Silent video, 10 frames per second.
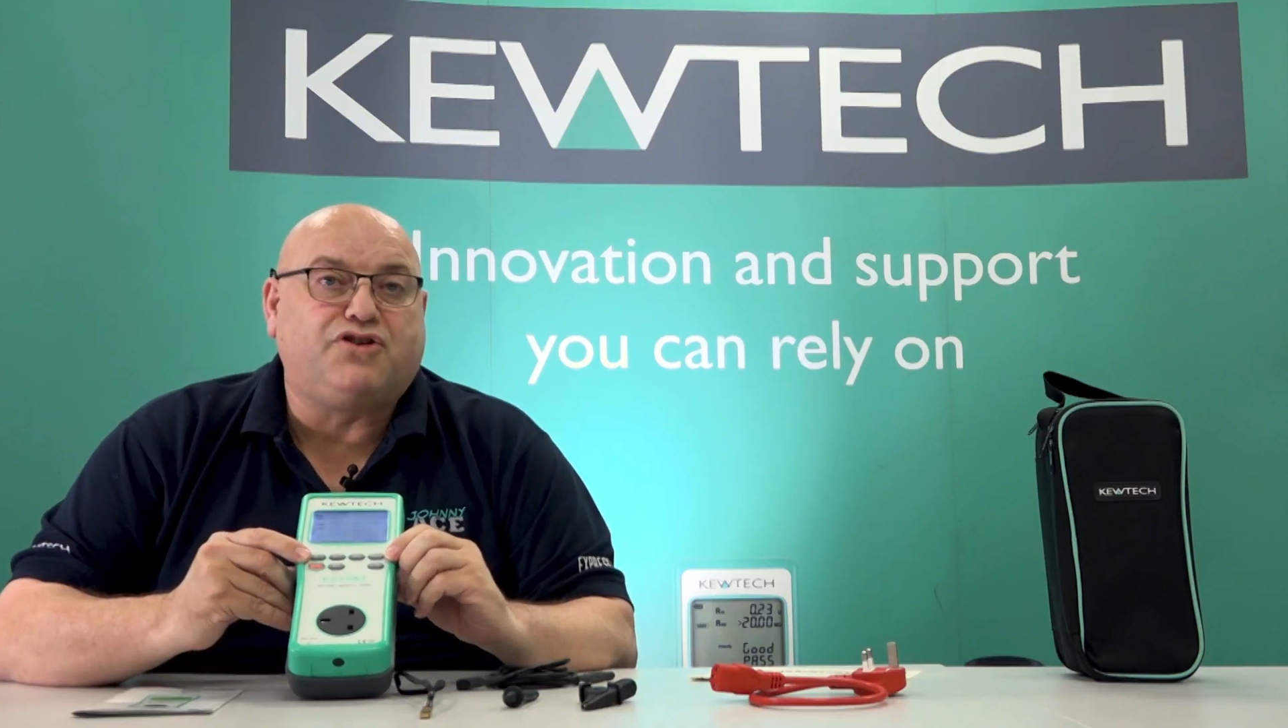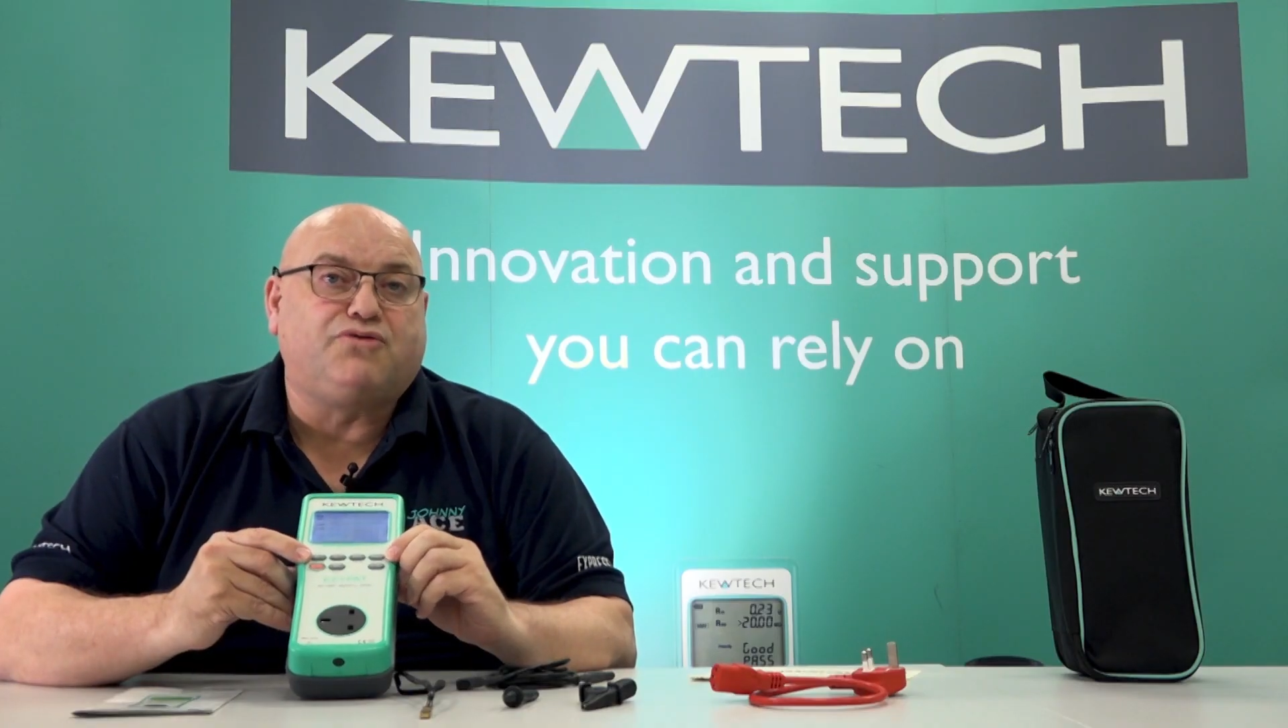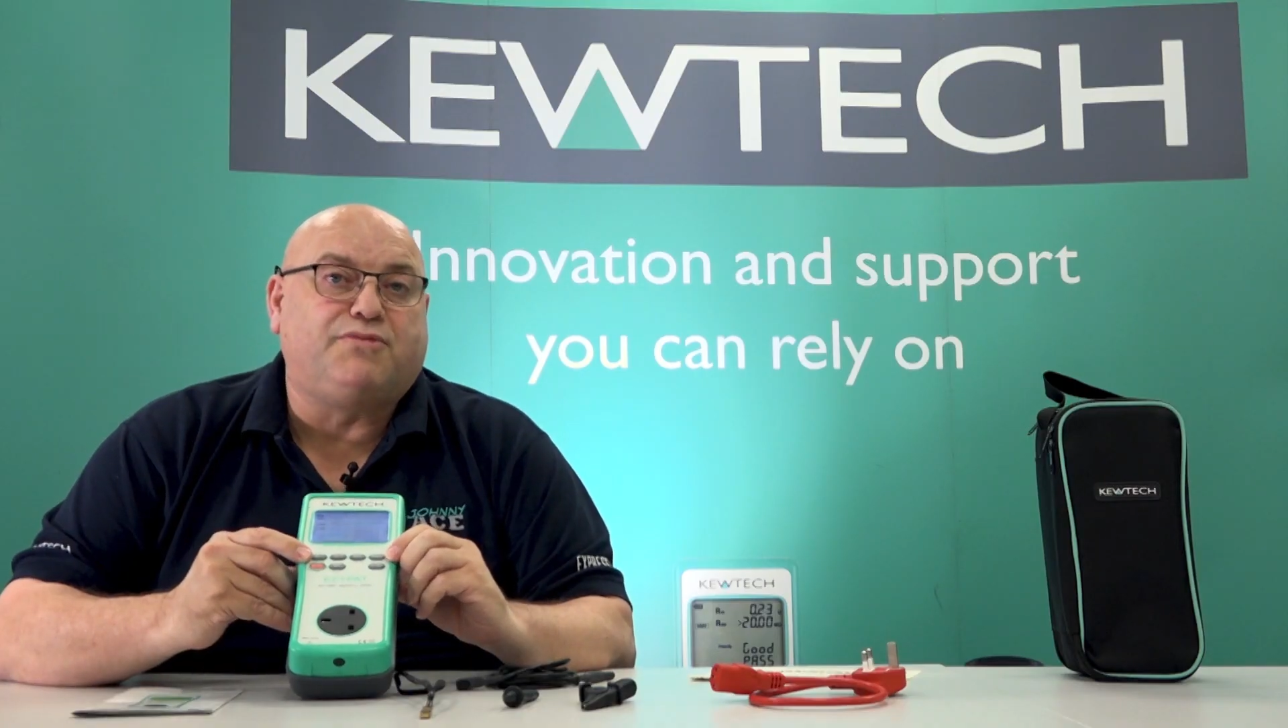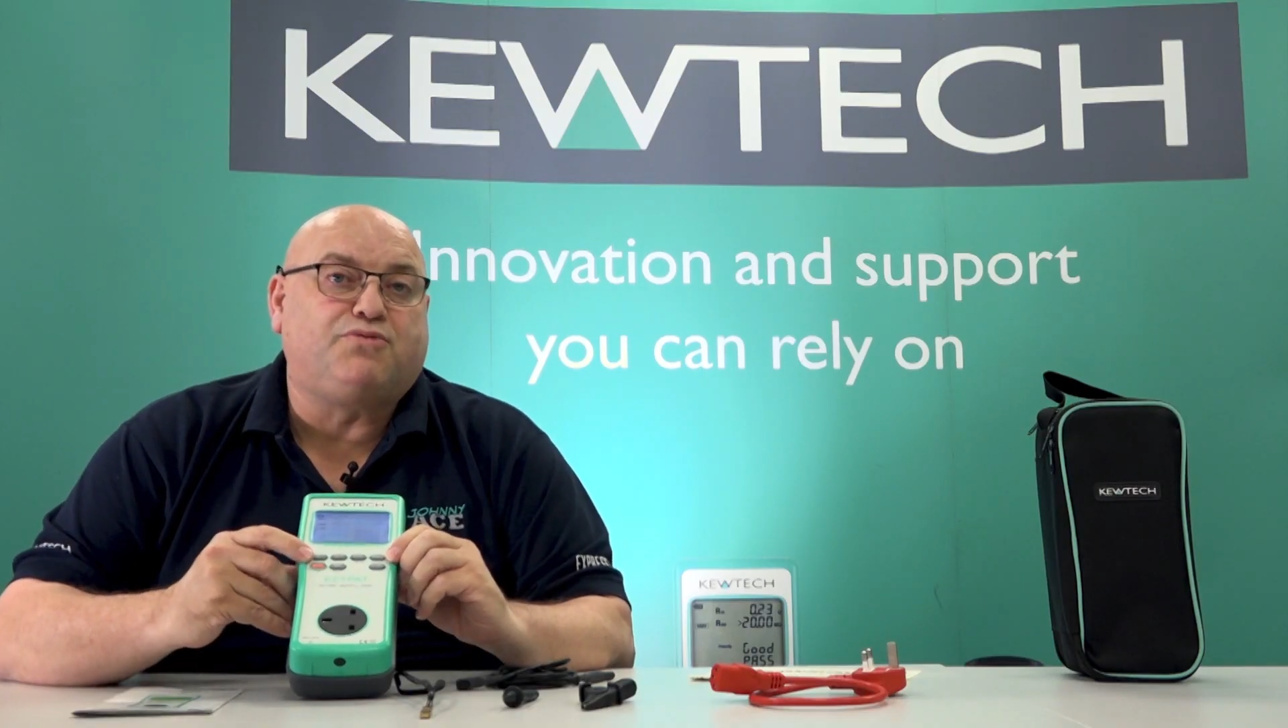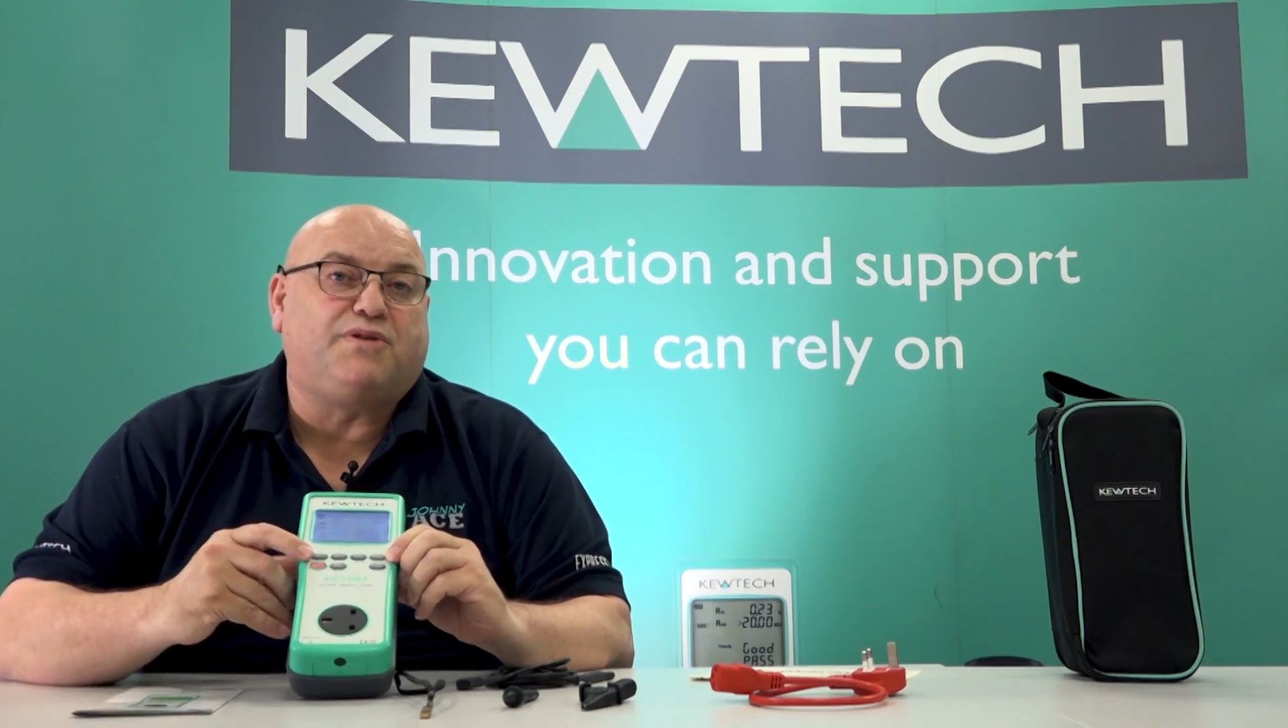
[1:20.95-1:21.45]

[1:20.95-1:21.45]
instruments